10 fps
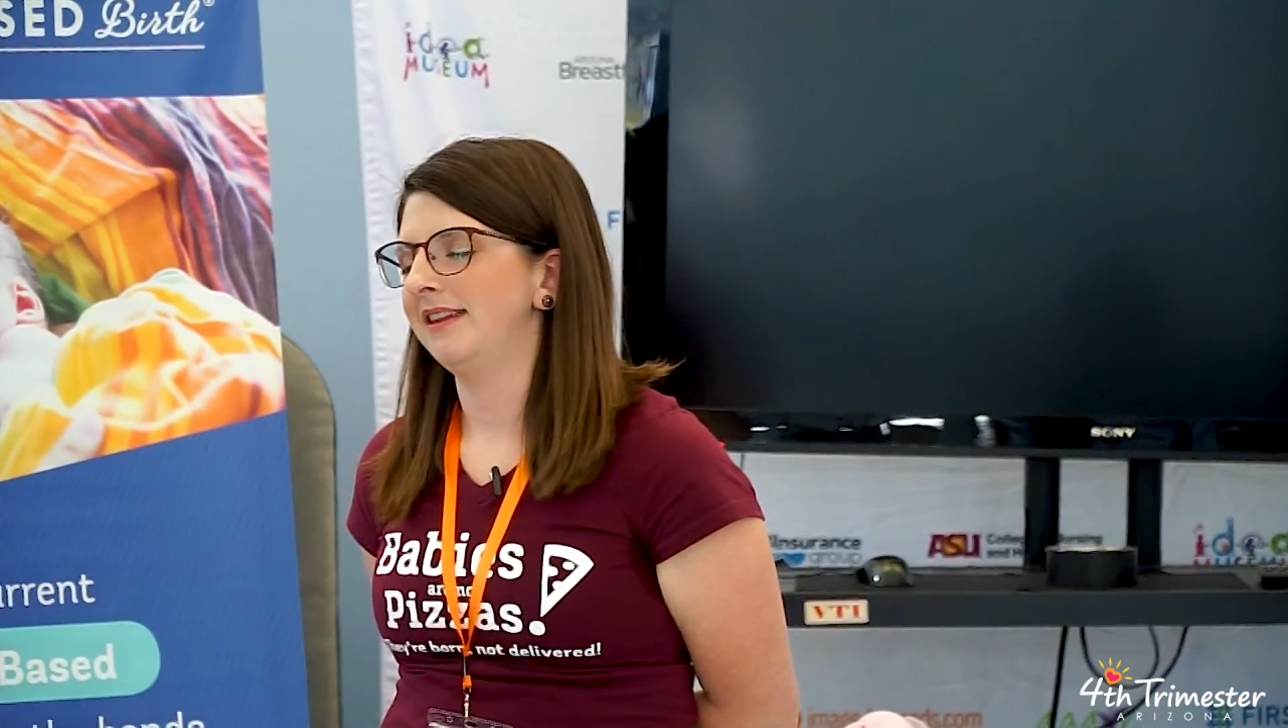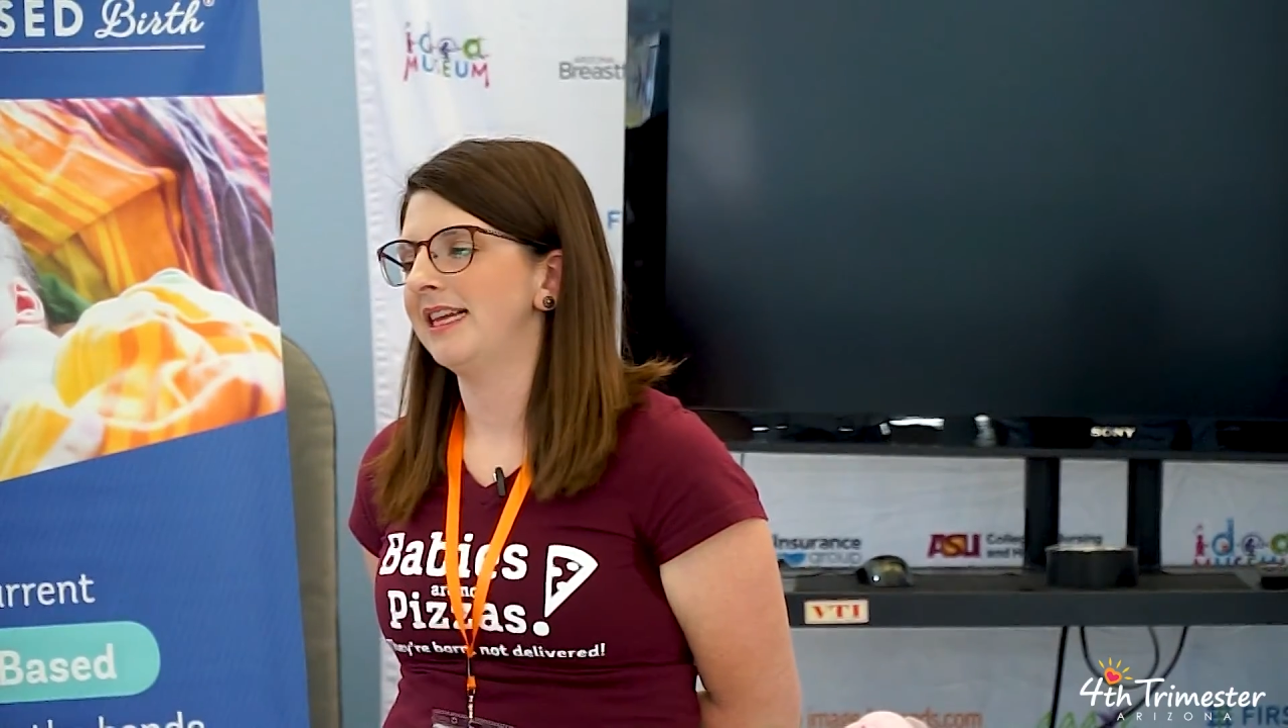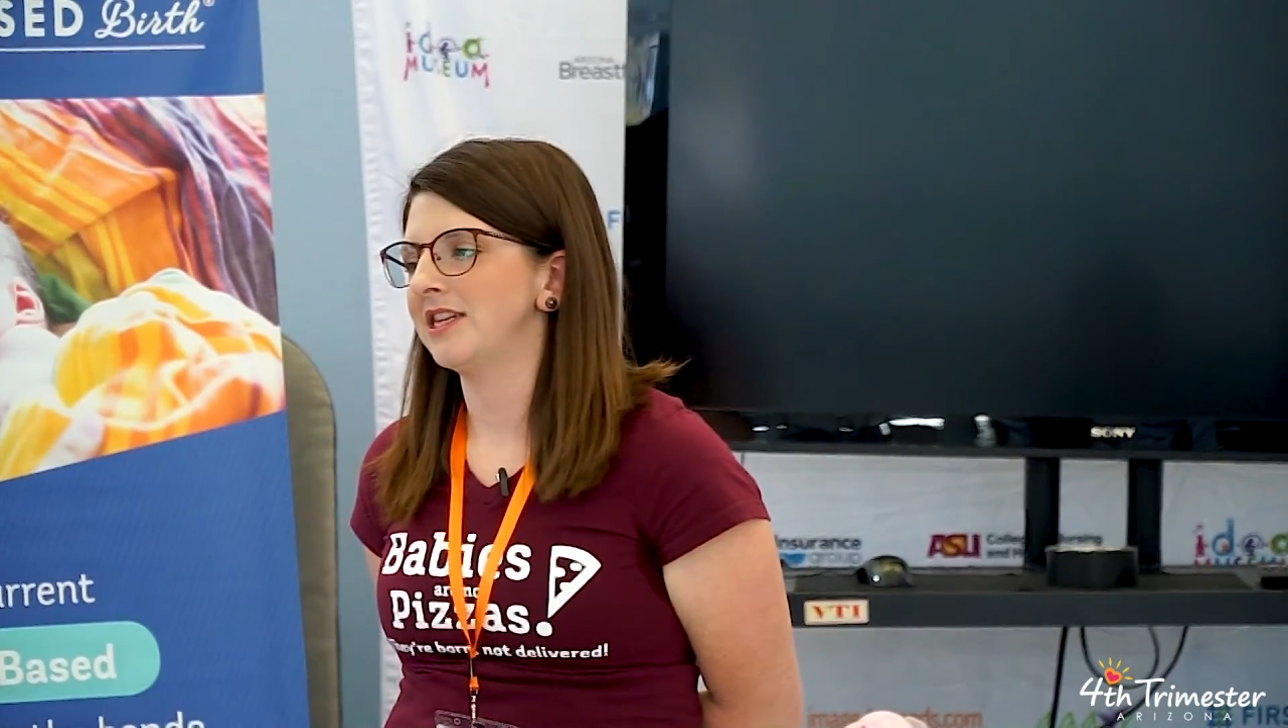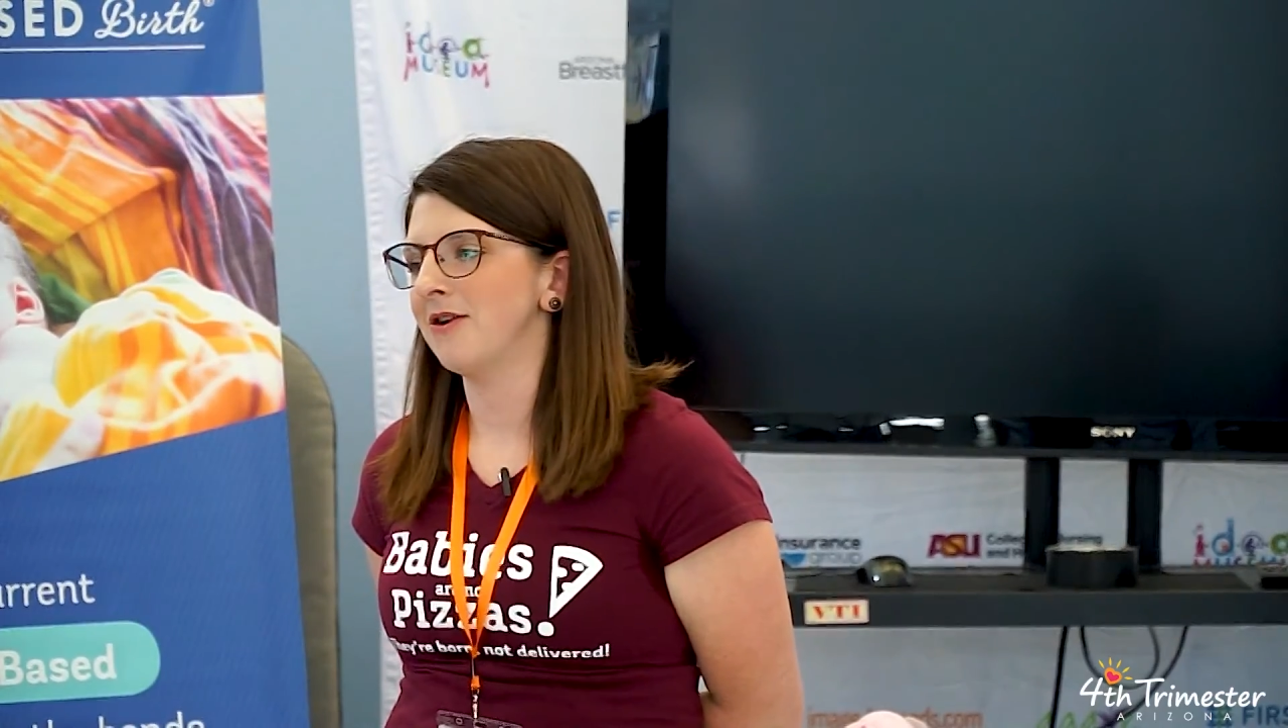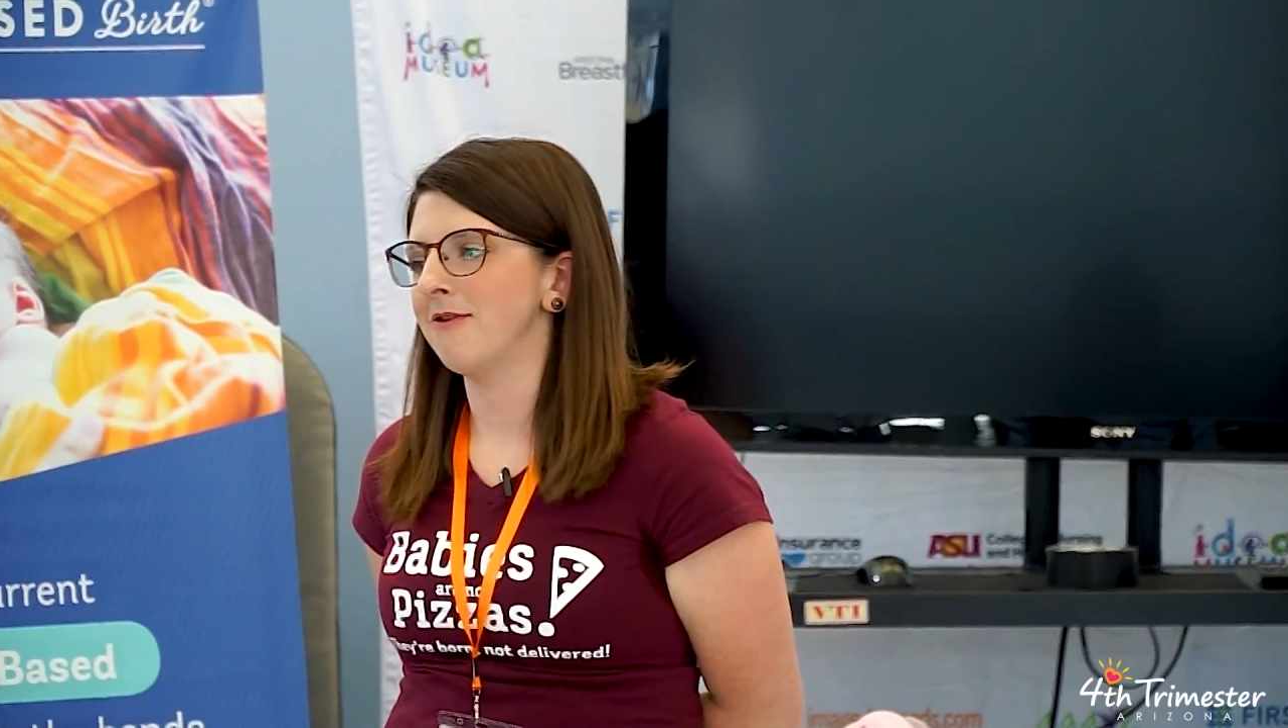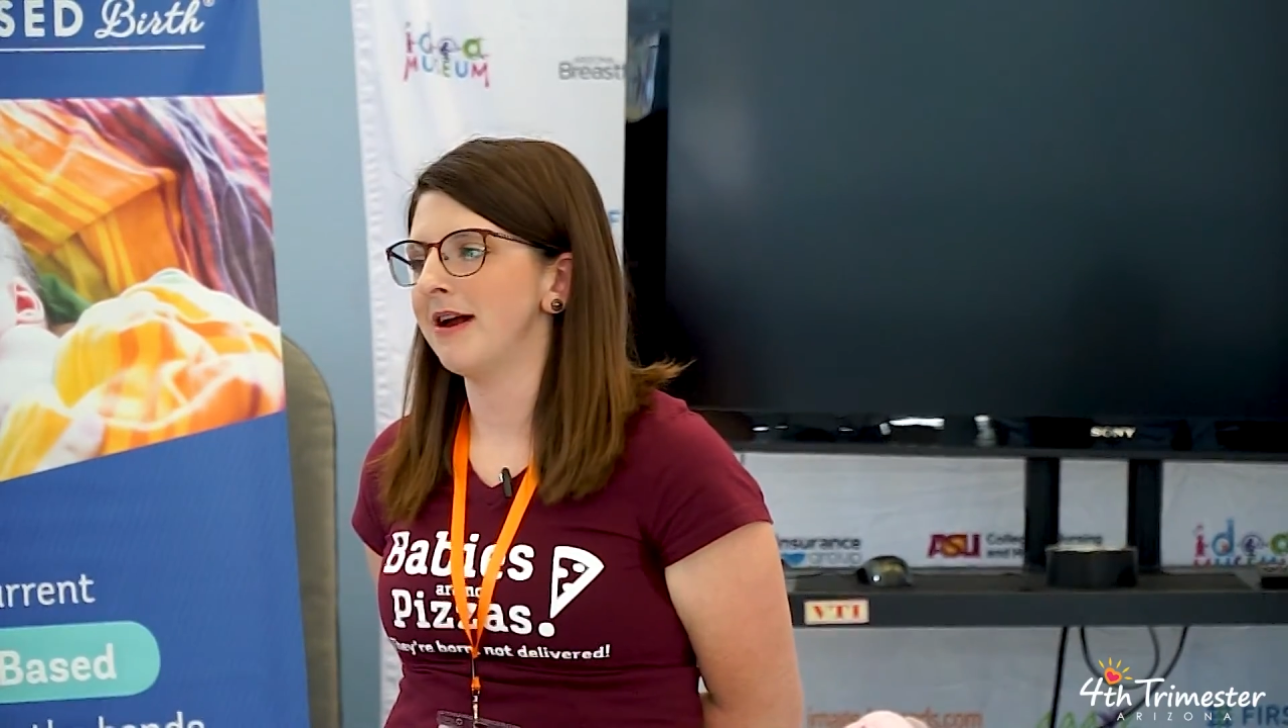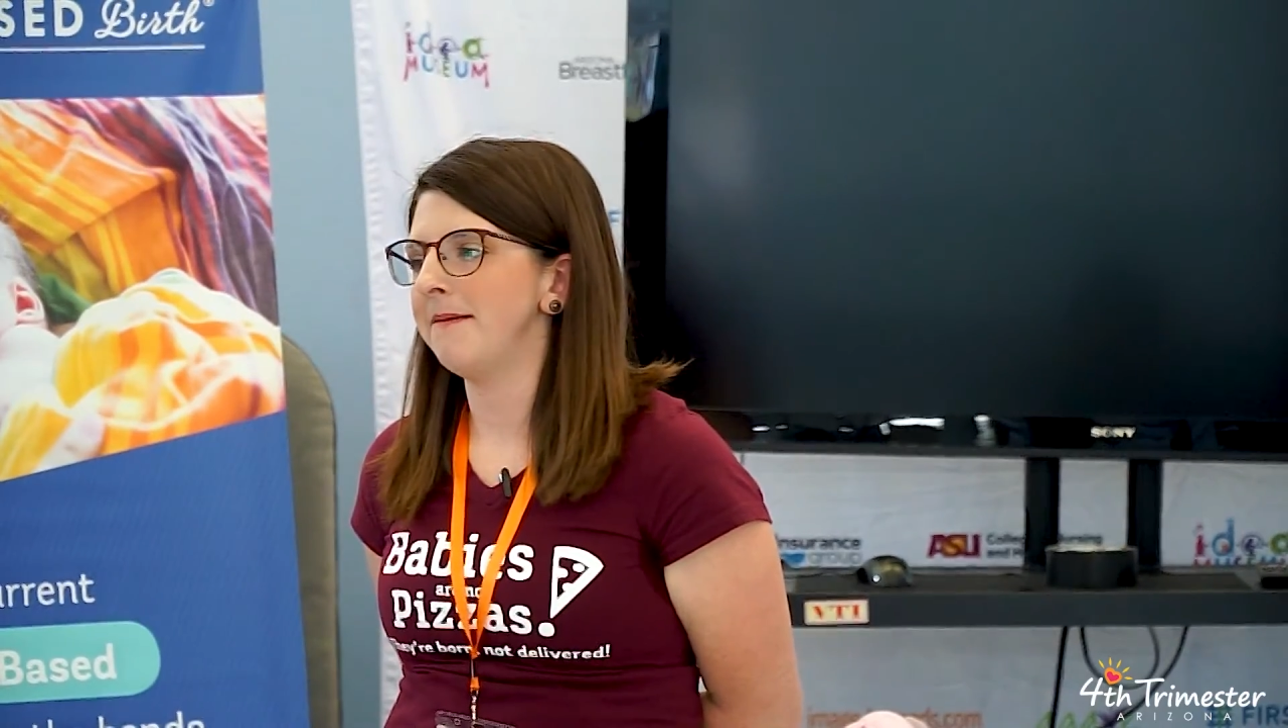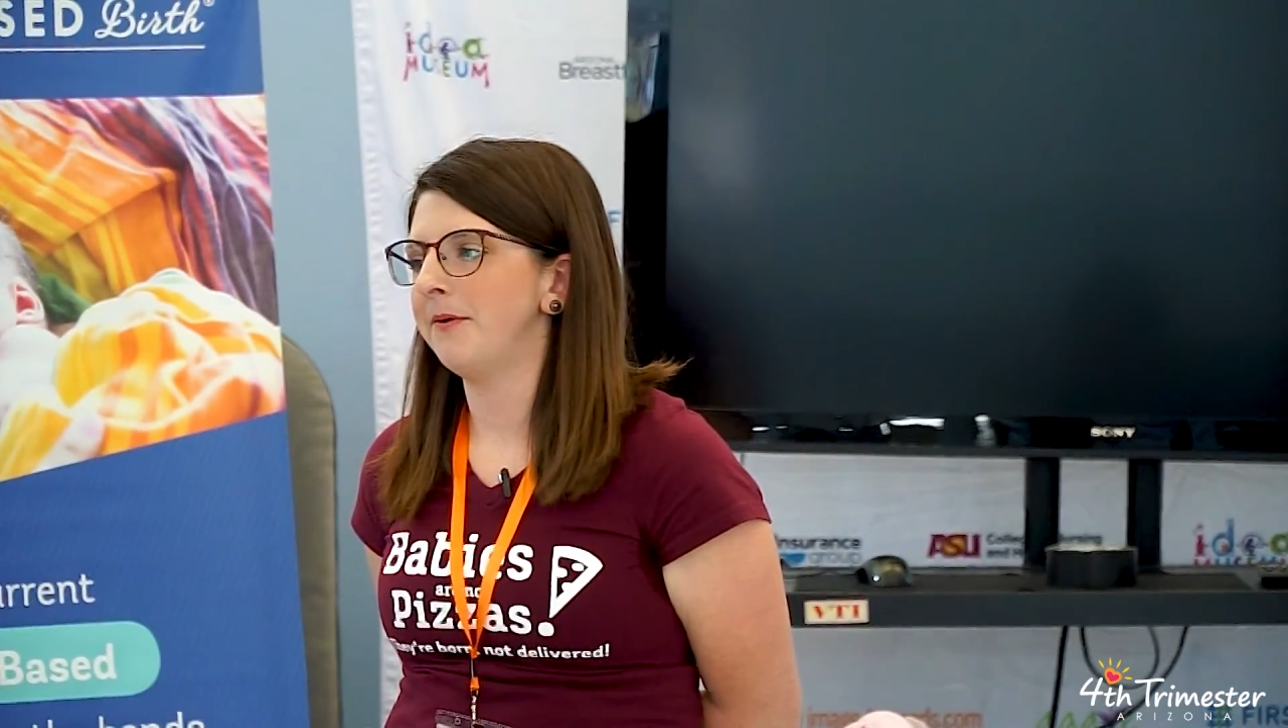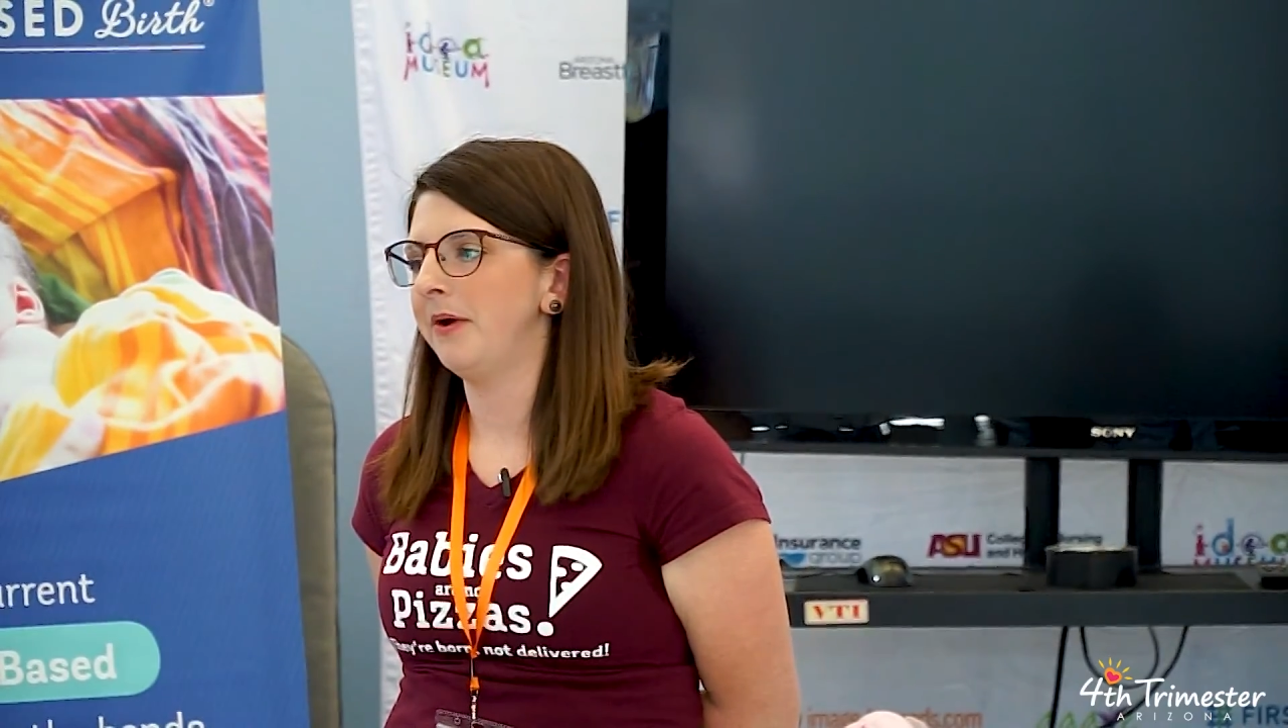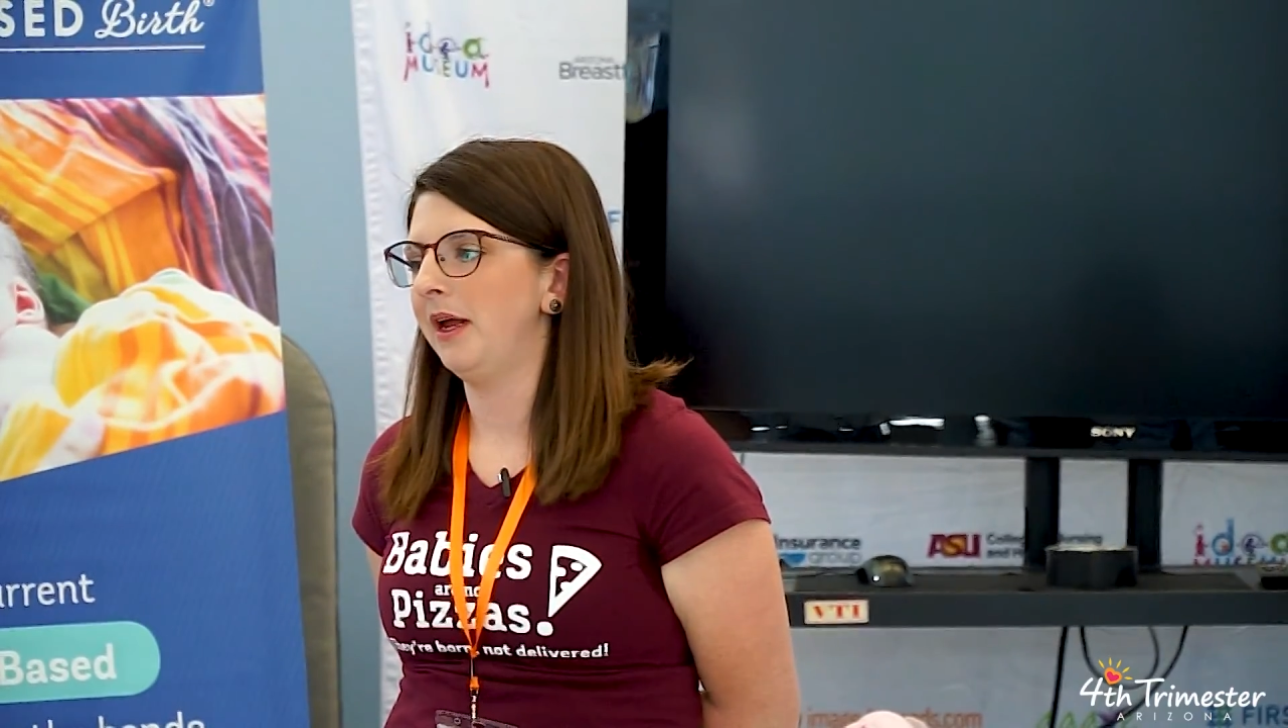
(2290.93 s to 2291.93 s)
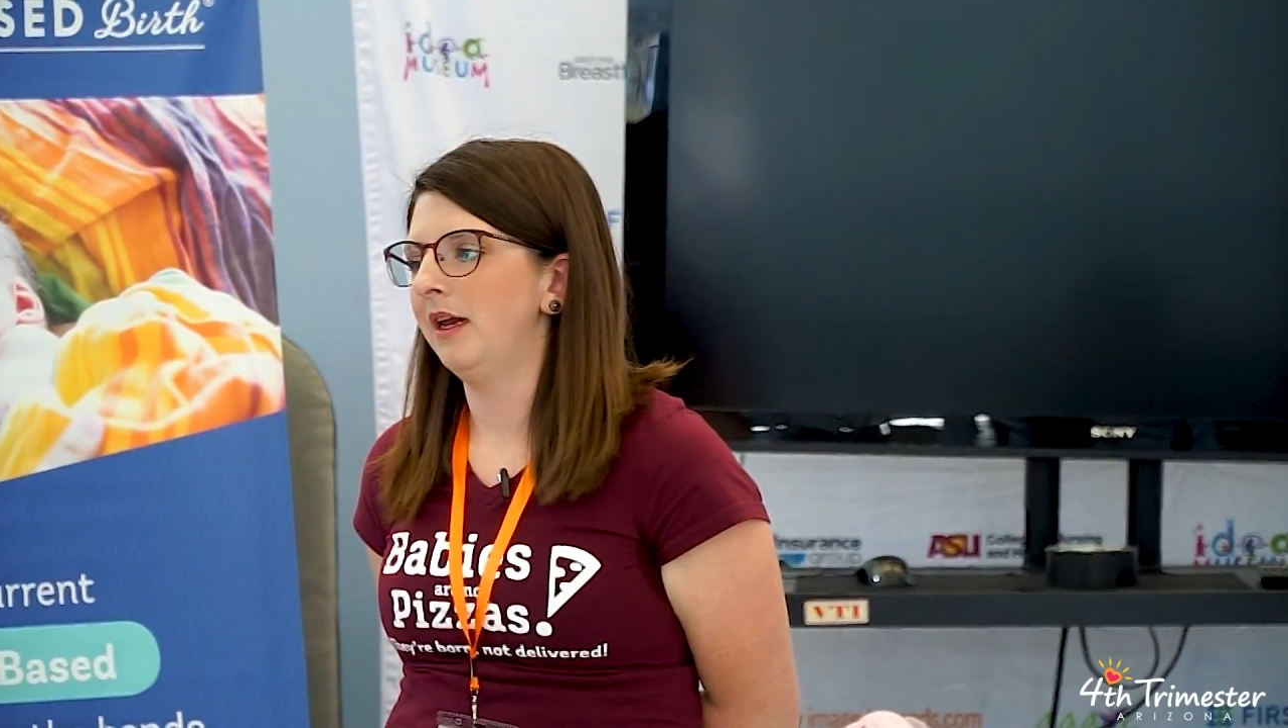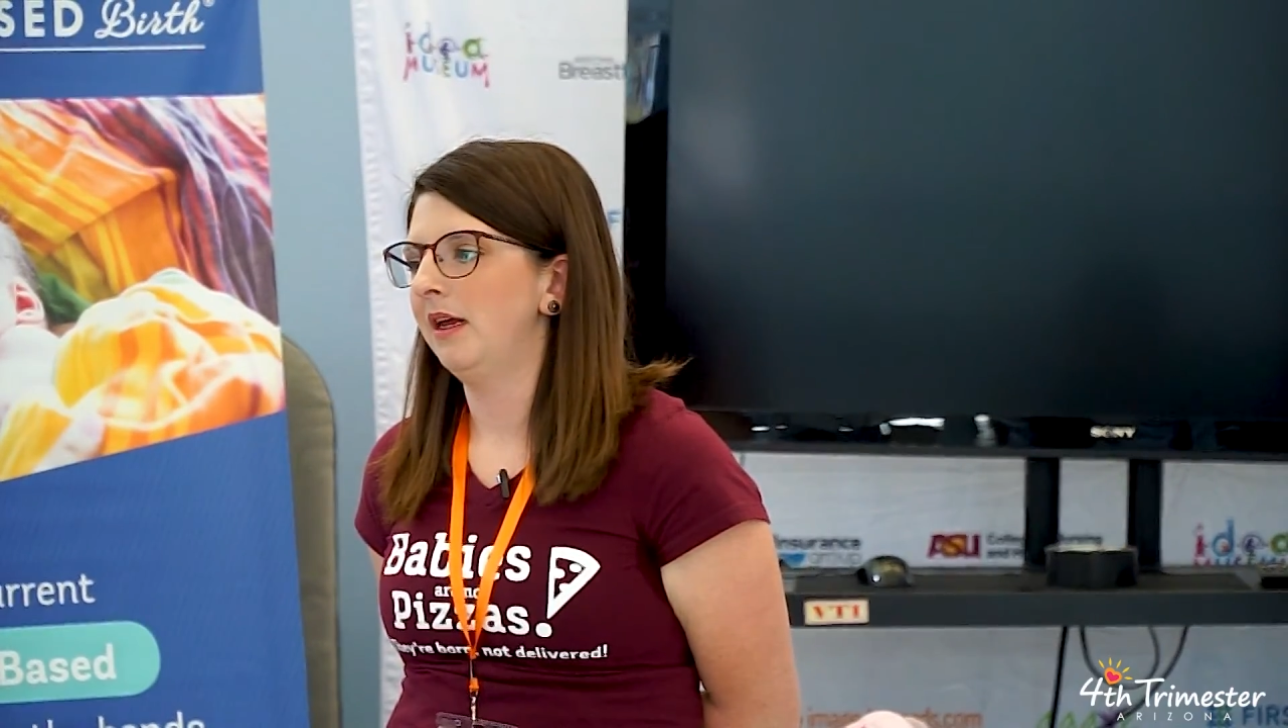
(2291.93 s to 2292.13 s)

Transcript: that's a great point.